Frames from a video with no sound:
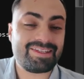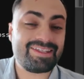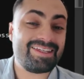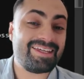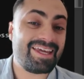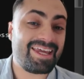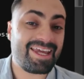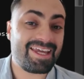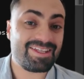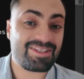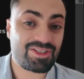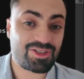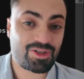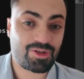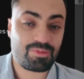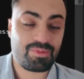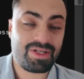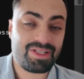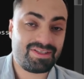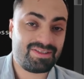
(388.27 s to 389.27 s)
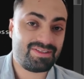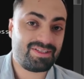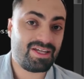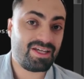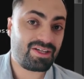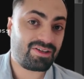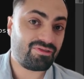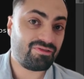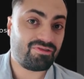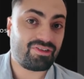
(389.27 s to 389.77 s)
the instrument
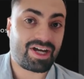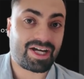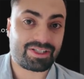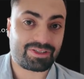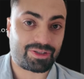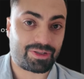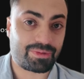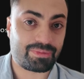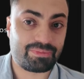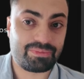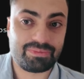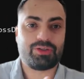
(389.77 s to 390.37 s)
tick value.